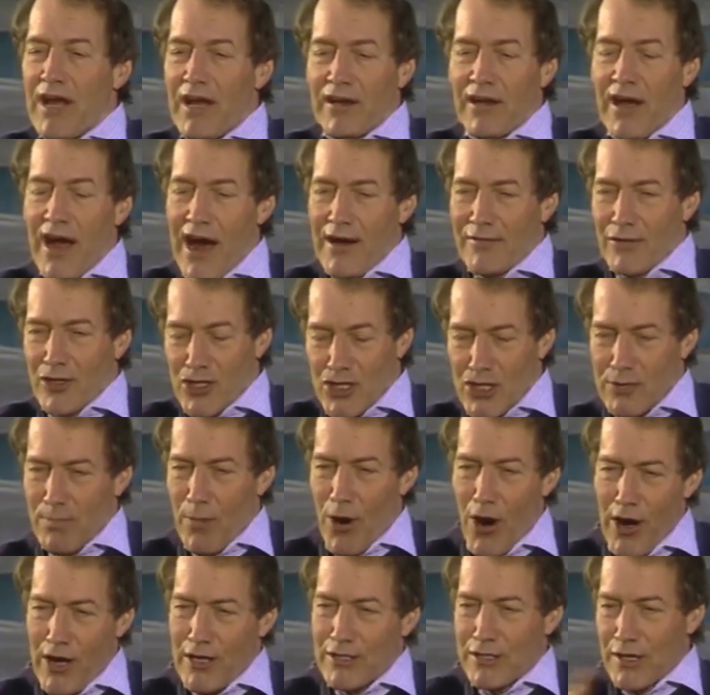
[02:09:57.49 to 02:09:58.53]
went out and hired the
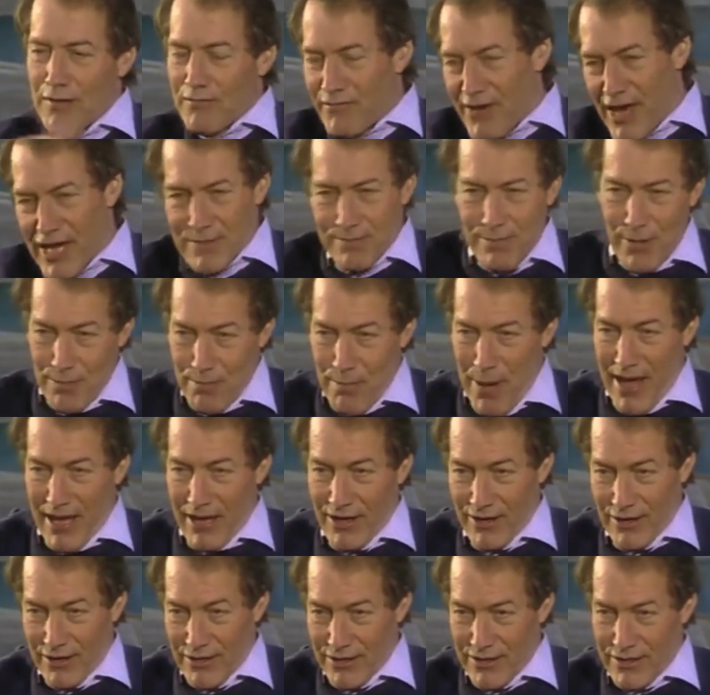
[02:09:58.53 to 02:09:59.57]
smartest investment
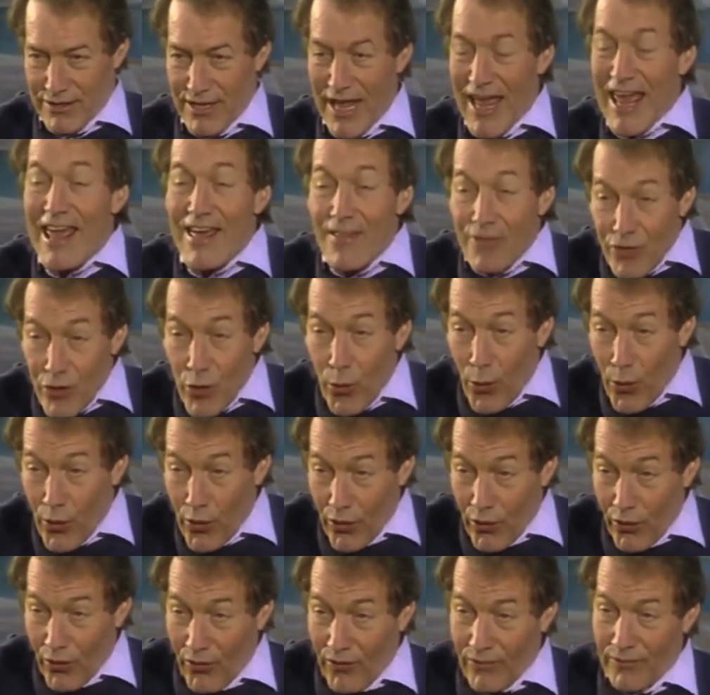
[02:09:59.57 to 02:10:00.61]
bankers in the
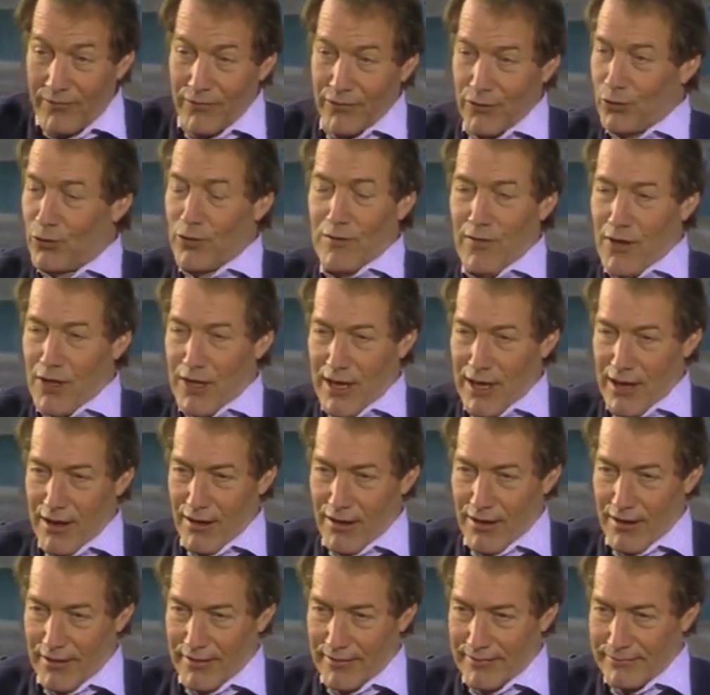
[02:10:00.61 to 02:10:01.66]
world, whoever they
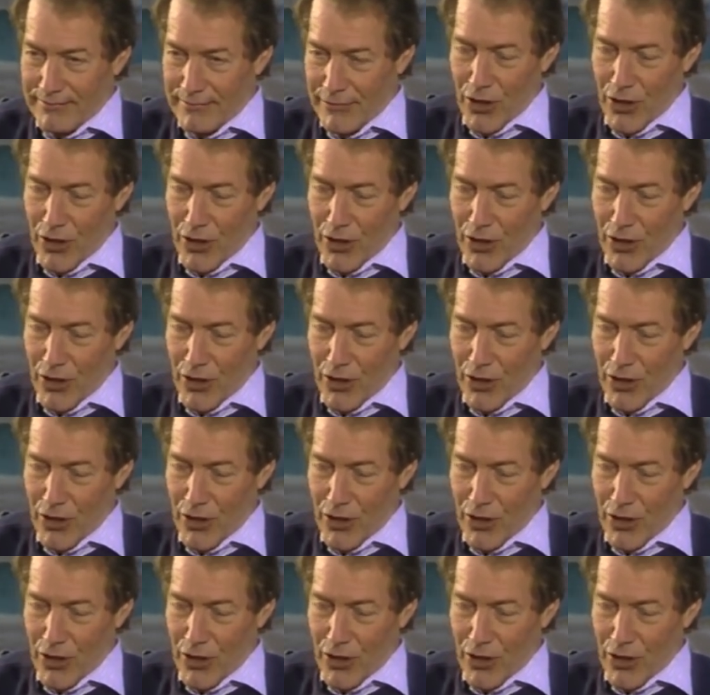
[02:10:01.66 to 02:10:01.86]
are,